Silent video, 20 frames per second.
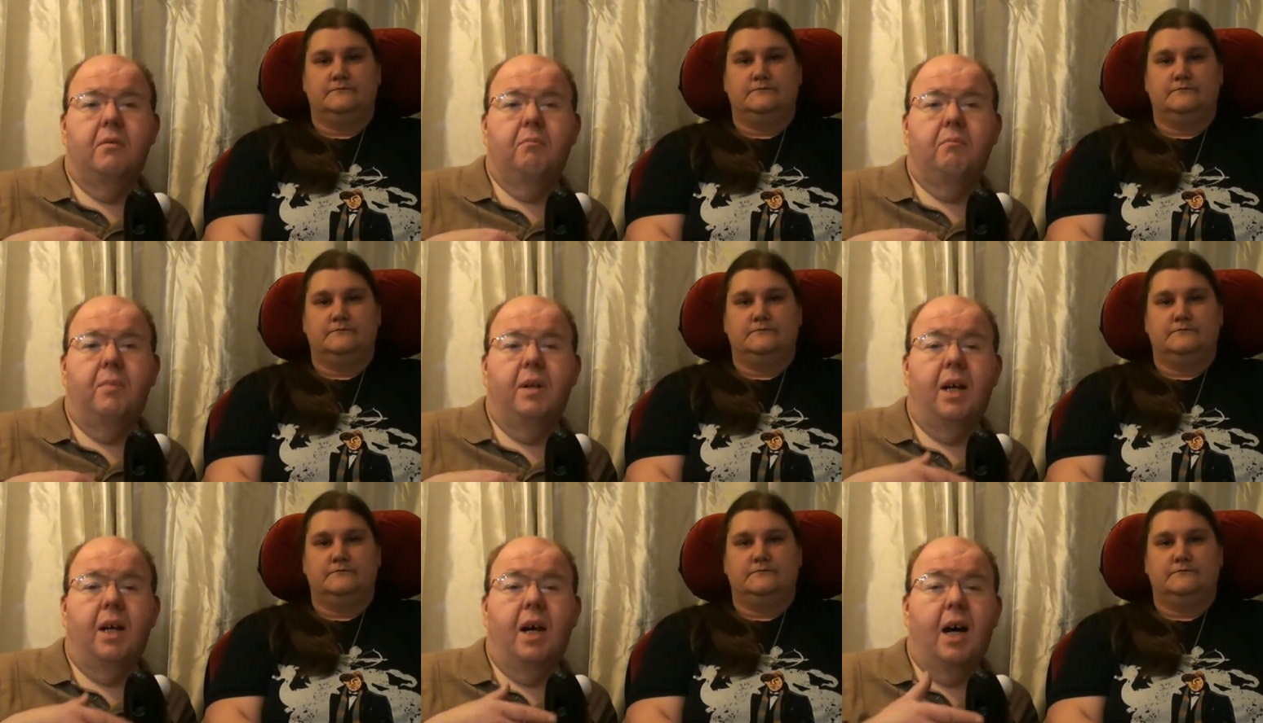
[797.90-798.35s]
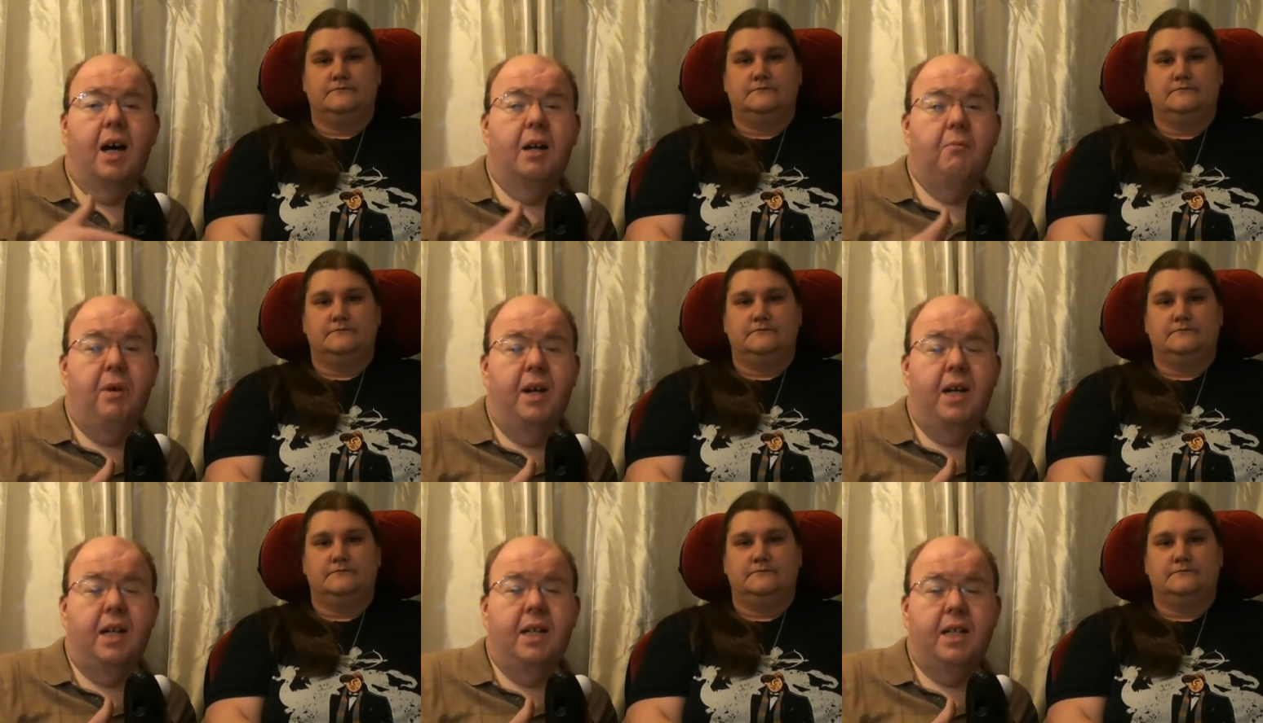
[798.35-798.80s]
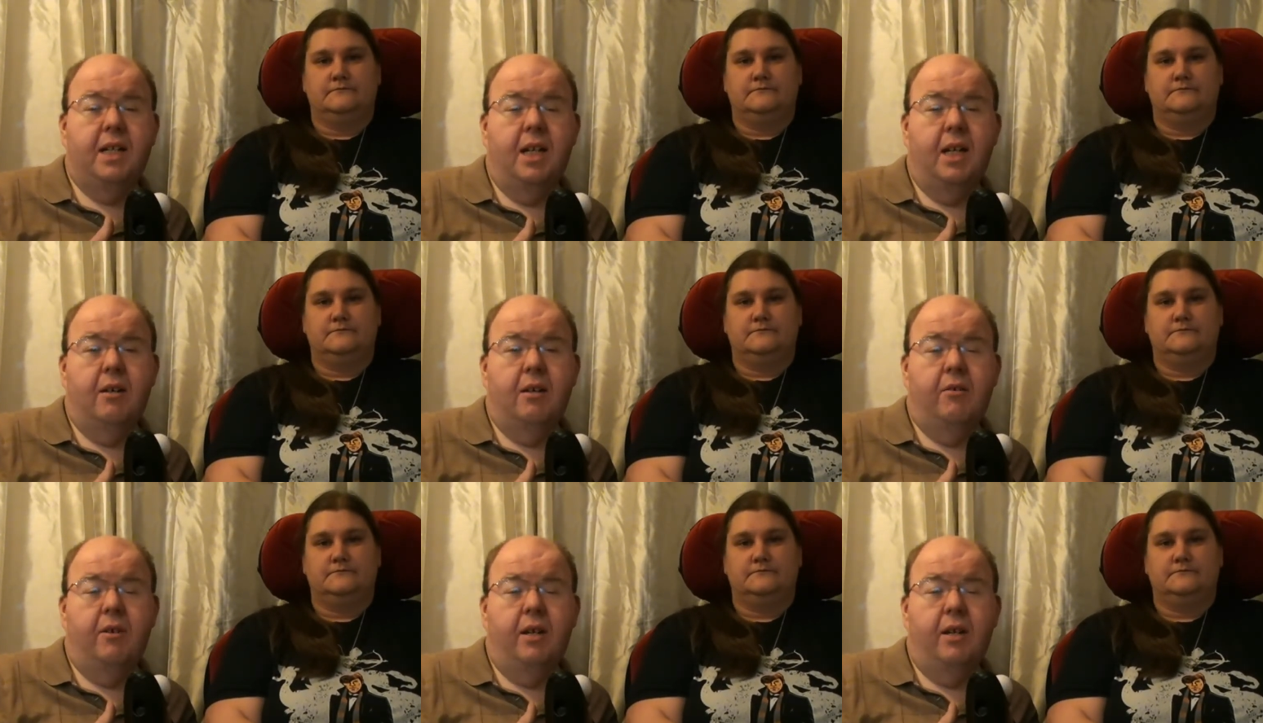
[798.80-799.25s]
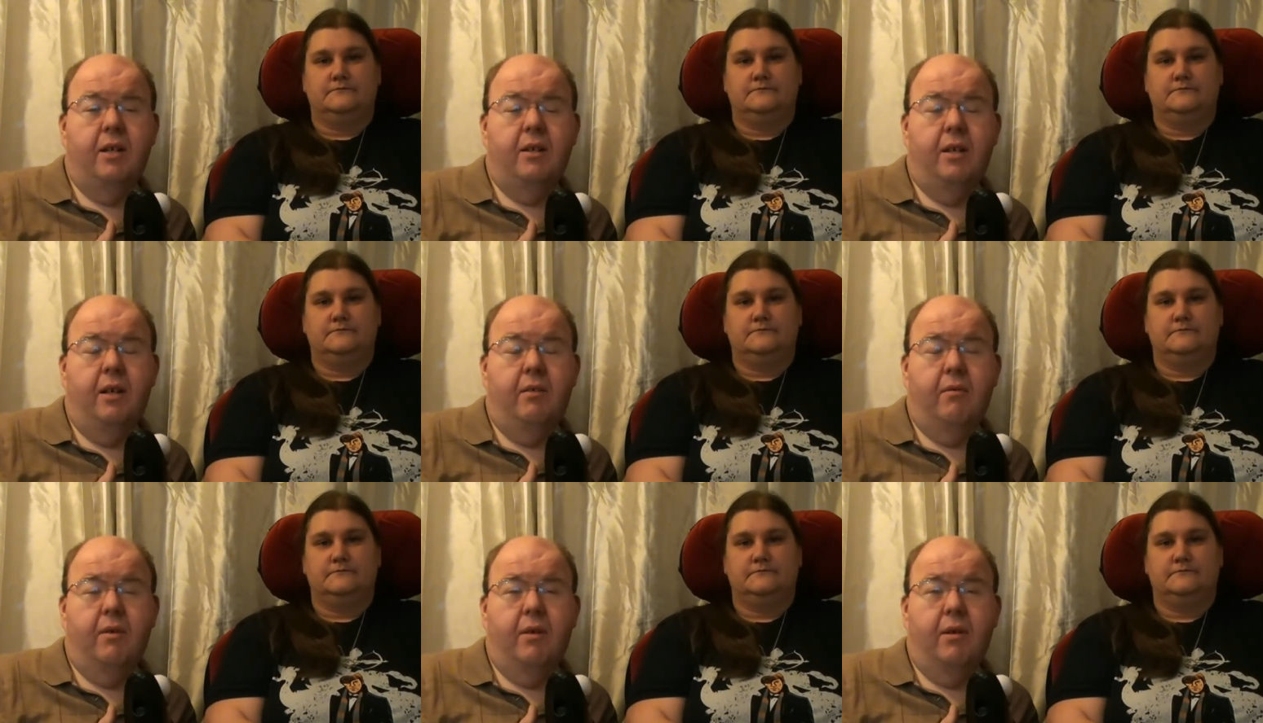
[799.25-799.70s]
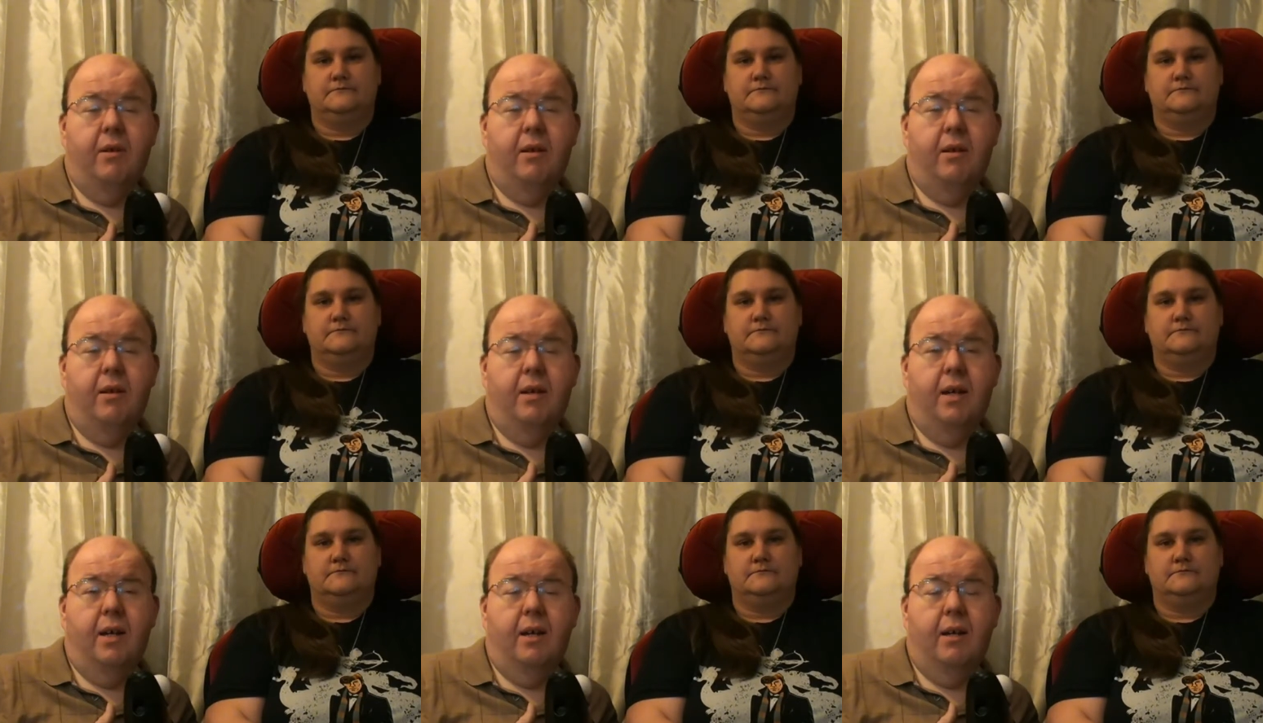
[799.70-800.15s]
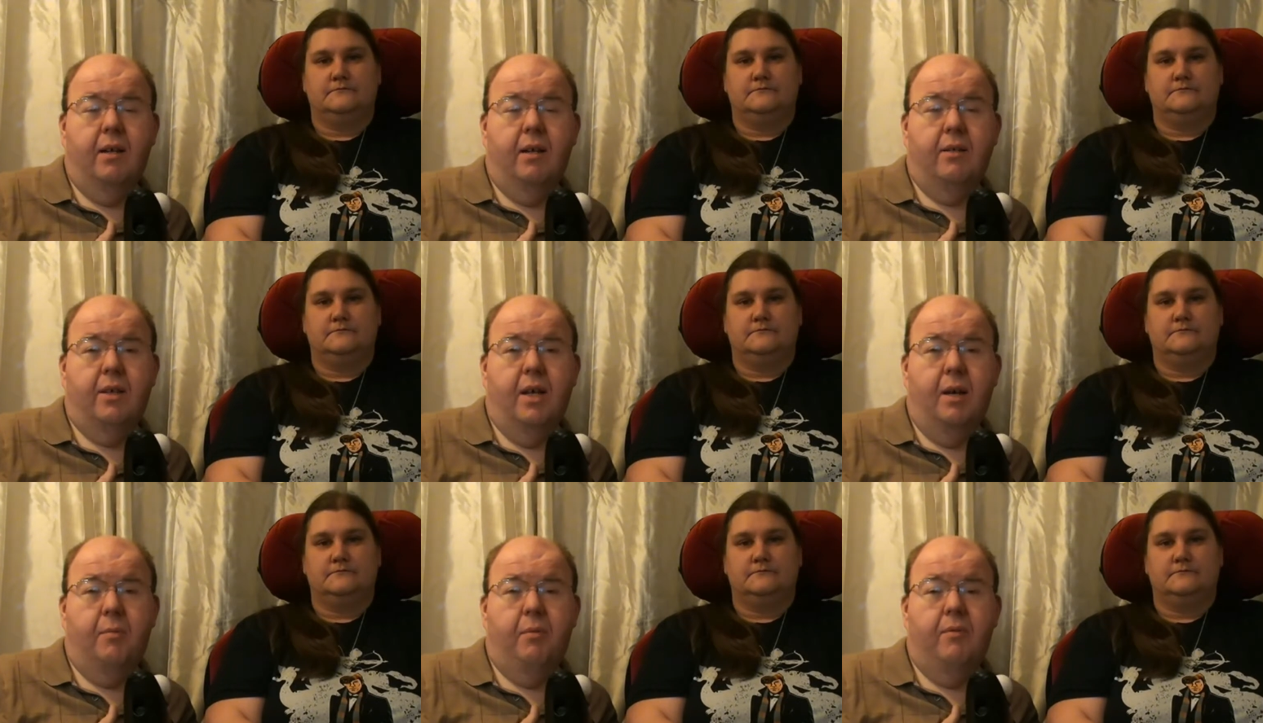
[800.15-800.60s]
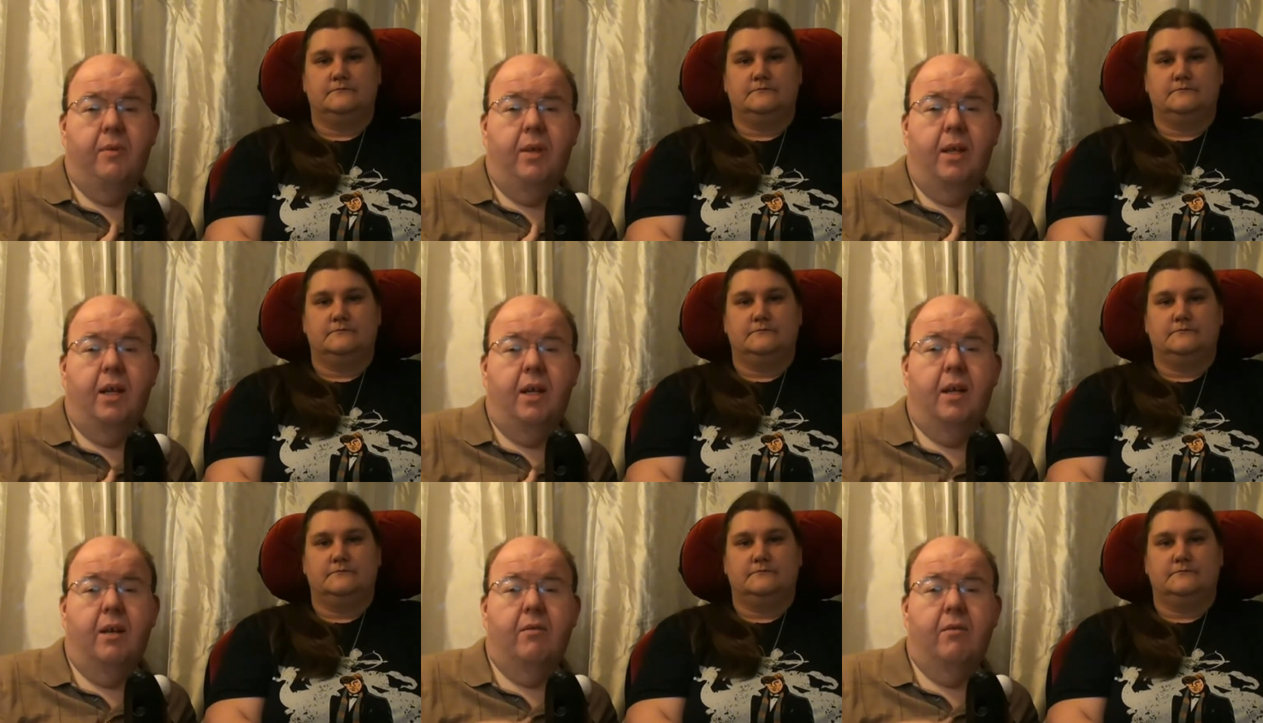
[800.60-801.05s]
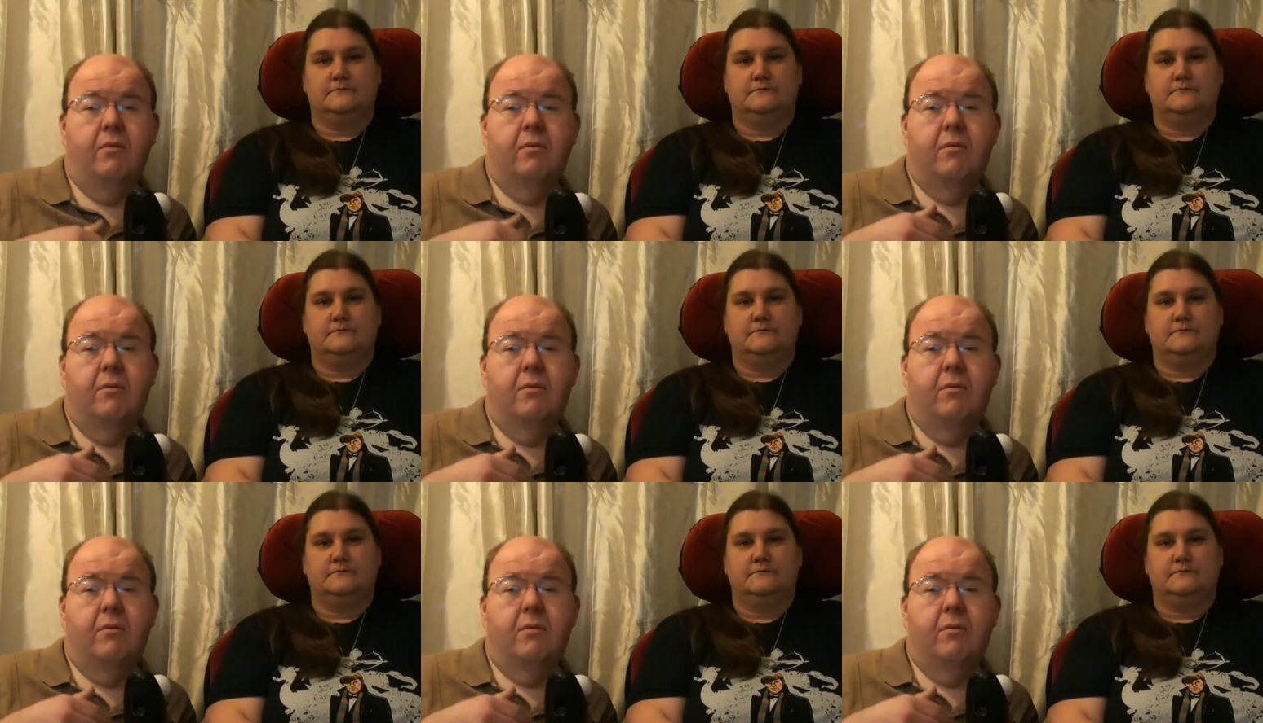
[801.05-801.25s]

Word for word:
Speaker 1: but an unpaid carer on top of that,